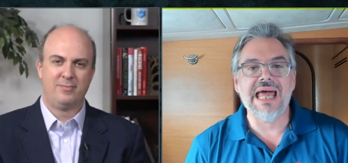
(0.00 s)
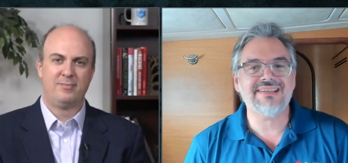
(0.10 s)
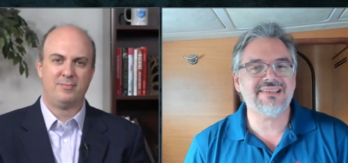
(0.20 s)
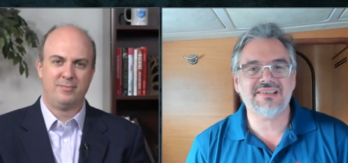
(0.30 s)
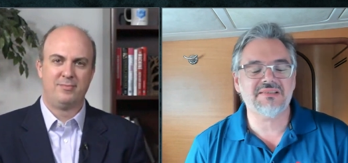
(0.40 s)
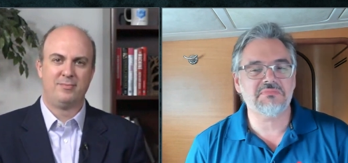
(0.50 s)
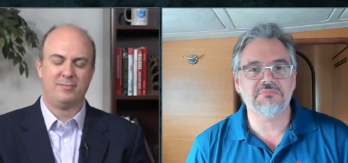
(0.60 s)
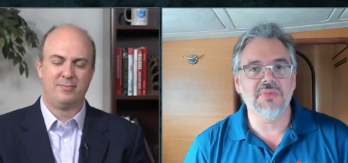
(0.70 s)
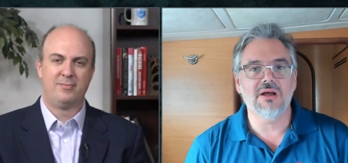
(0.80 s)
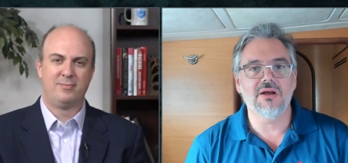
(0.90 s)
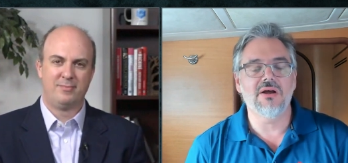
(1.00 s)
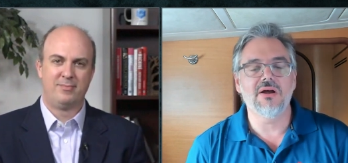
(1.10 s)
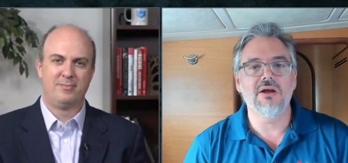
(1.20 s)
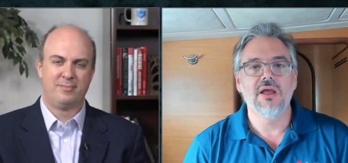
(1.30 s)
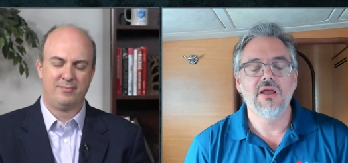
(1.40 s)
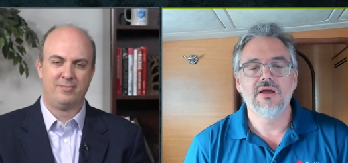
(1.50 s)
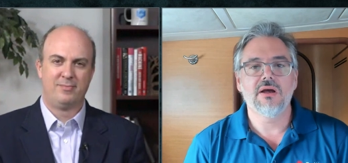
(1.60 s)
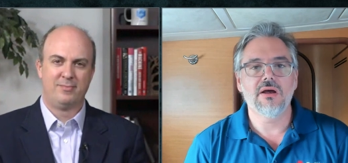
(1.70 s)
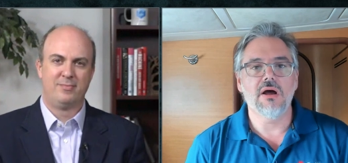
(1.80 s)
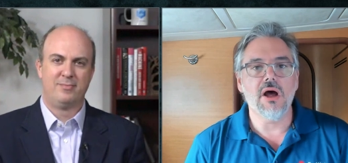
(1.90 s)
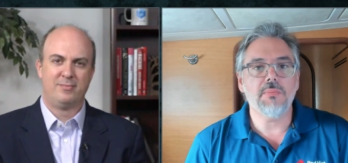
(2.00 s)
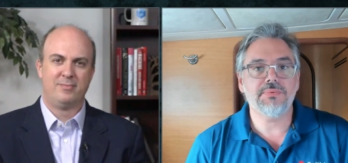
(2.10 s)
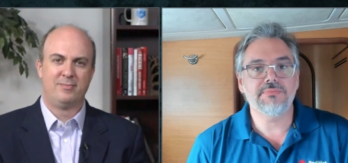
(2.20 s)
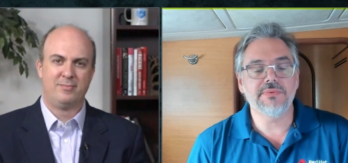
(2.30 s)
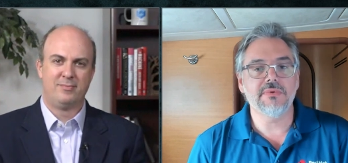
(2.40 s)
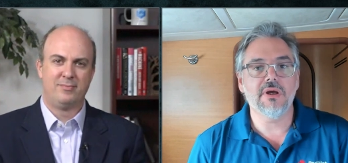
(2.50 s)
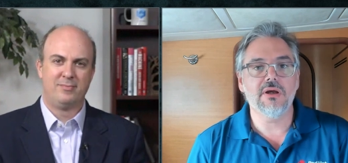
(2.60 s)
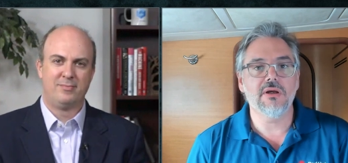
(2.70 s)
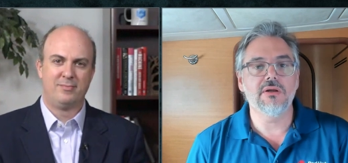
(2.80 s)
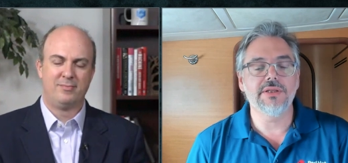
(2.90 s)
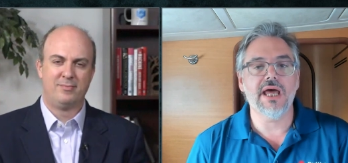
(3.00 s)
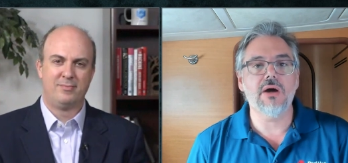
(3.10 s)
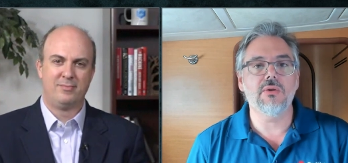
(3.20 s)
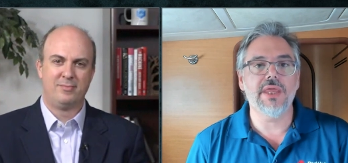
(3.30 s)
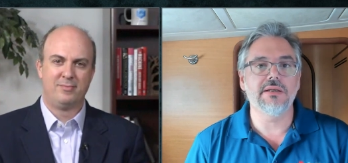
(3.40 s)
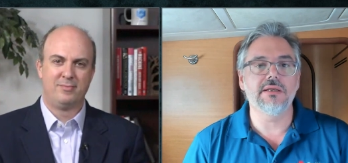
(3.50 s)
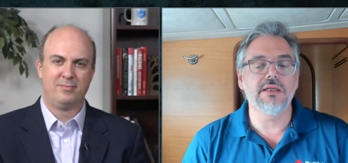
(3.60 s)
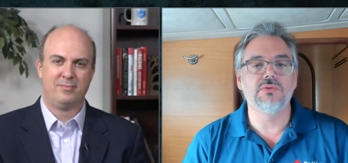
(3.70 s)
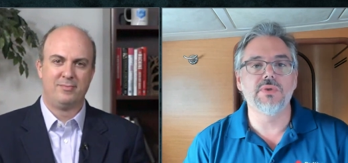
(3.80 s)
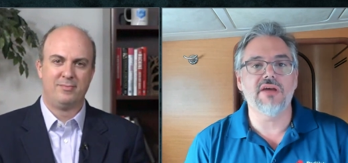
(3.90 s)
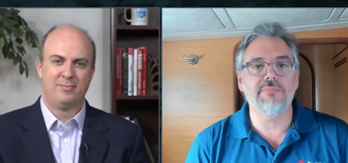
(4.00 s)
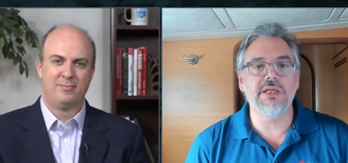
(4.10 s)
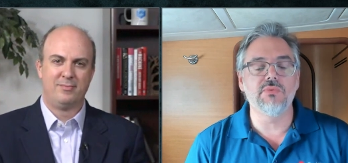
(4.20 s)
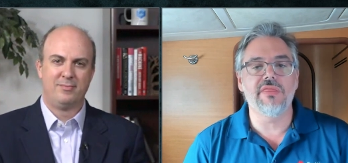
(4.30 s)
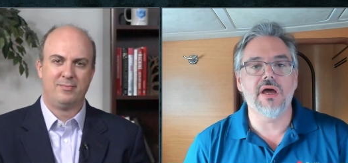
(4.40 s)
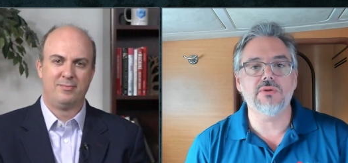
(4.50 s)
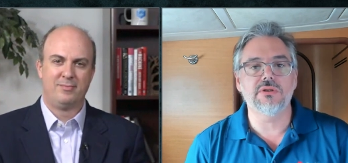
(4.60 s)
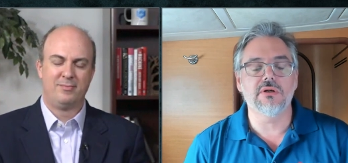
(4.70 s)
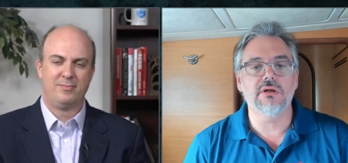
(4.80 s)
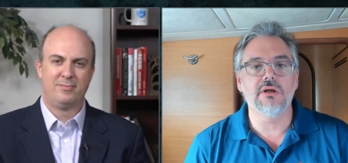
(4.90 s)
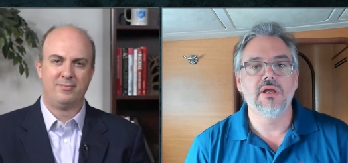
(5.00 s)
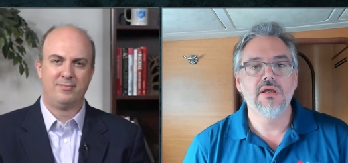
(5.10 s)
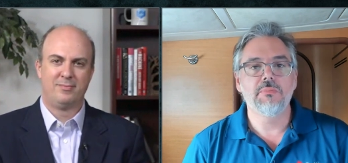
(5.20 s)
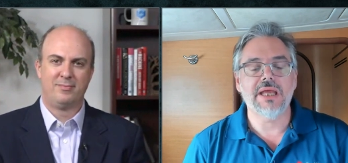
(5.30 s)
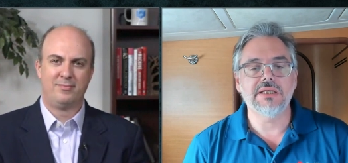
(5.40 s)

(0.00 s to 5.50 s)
Speaker 1: less up now than it would have been without the